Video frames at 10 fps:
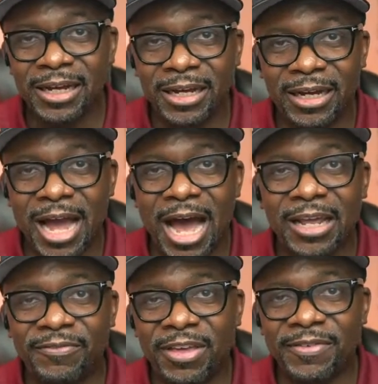Uh,
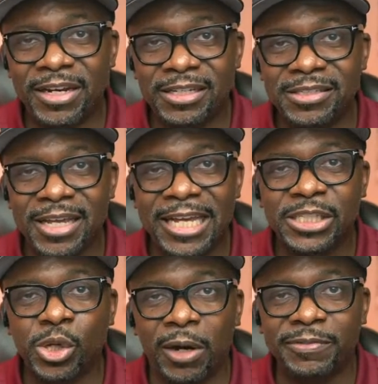God have given us a
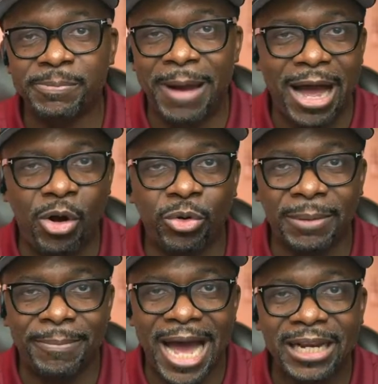soft spot on
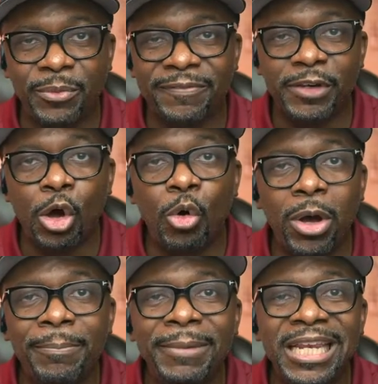the body with
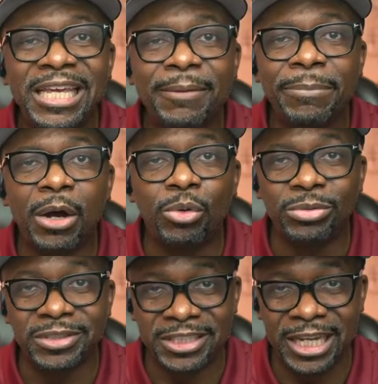no immediate
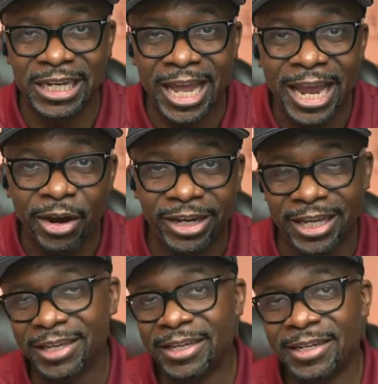bones in the area